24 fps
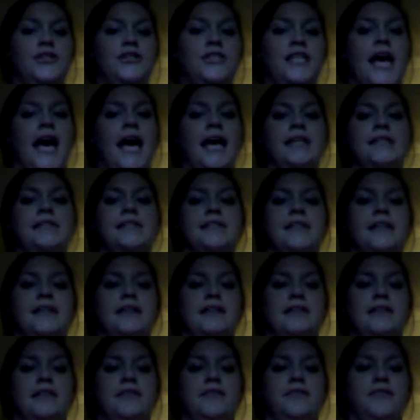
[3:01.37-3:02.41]
your test to
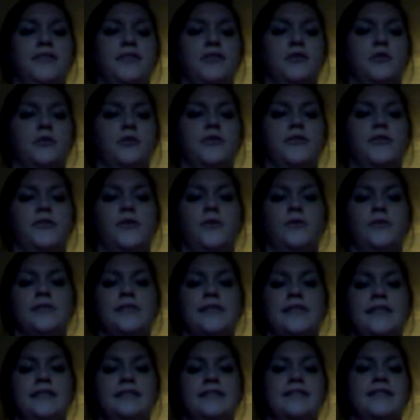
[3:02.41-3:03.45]
get the official results,
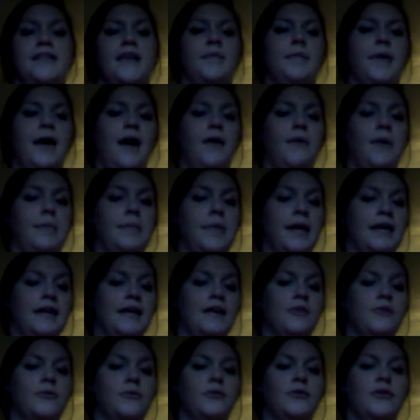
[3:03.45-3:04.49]
and somehow I made
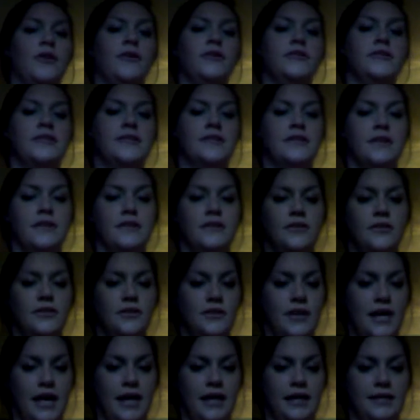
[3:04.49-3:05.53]
it through those 2
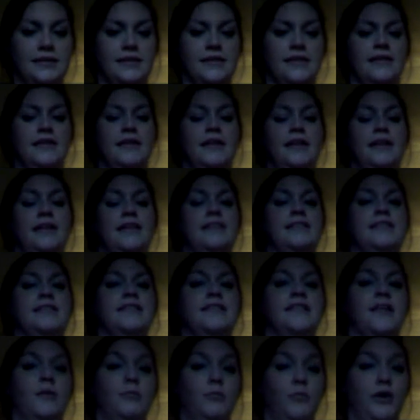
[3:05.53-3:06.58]
days,
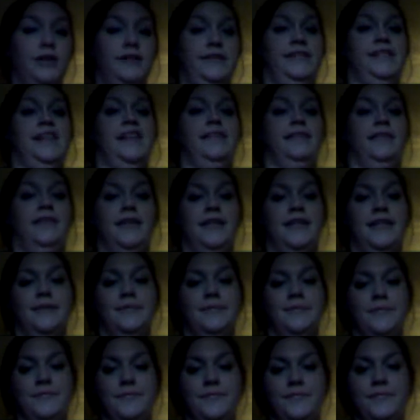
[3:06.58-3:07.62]
somewhat sanely.
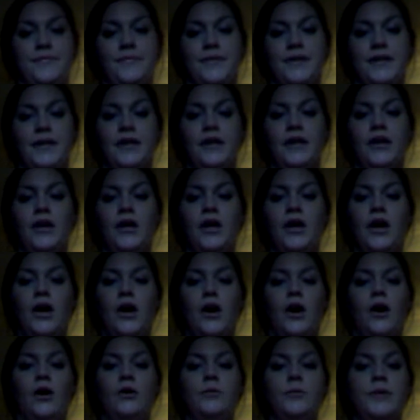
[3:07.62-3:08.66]

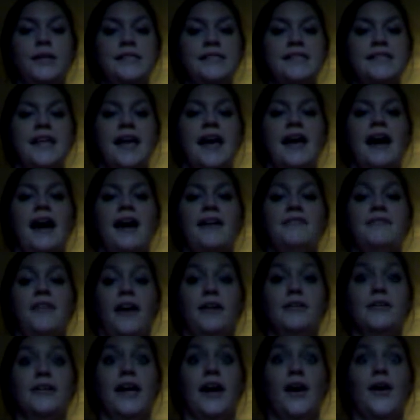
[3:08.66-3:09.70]
On Wednesday, I
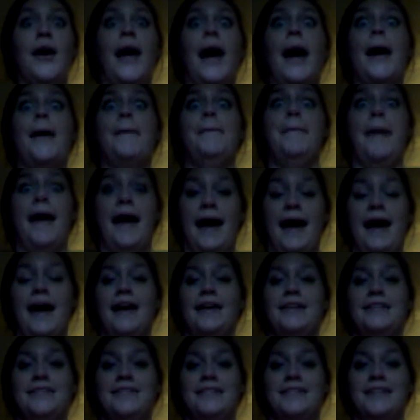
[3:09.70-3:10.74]
found out I
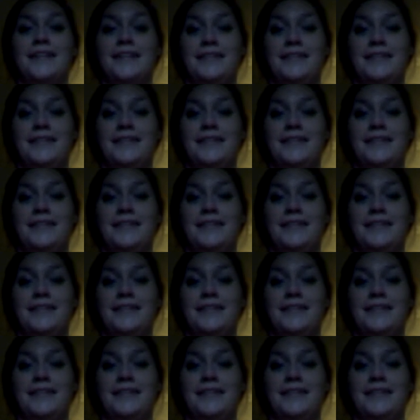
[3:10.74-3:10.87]
passed.